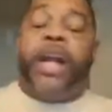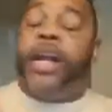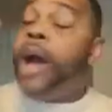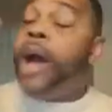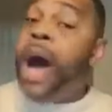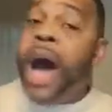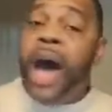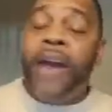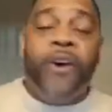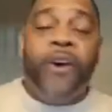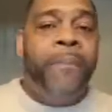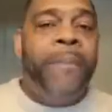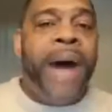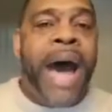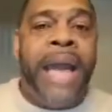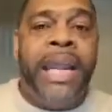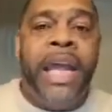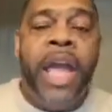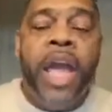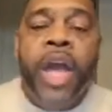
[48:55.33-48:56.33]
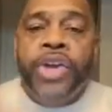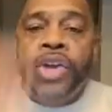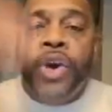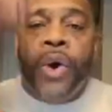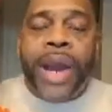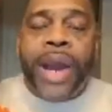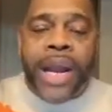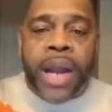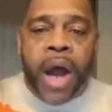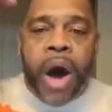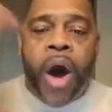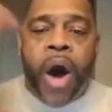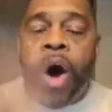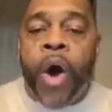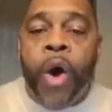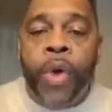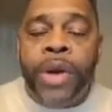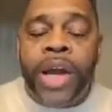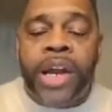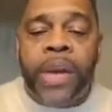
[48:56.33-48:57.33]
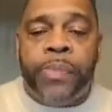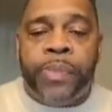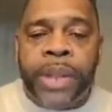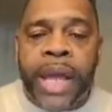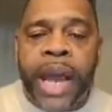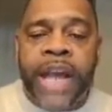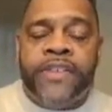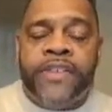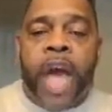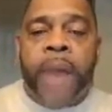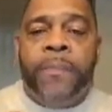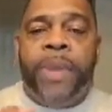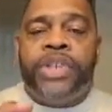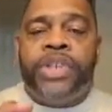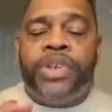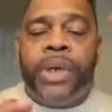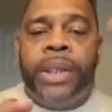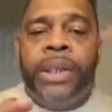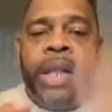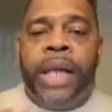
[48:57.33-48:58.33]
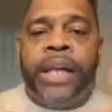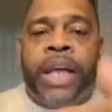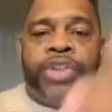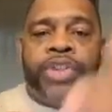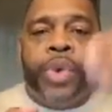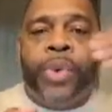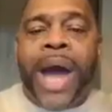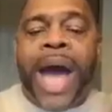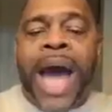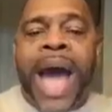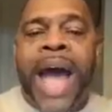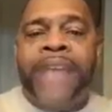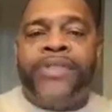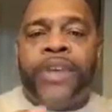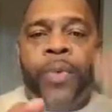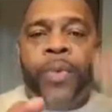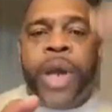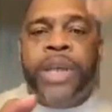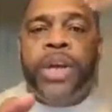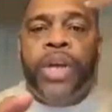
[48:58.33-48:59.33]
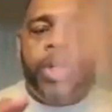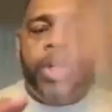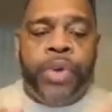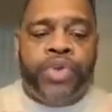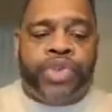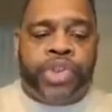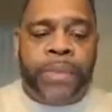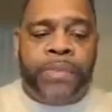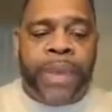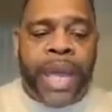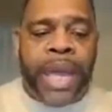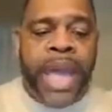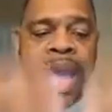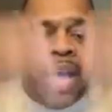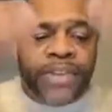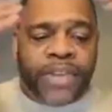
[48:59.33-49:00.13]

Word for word: God Almighty, you're in a whole other place, but you're looking through the eyes of where you used to be.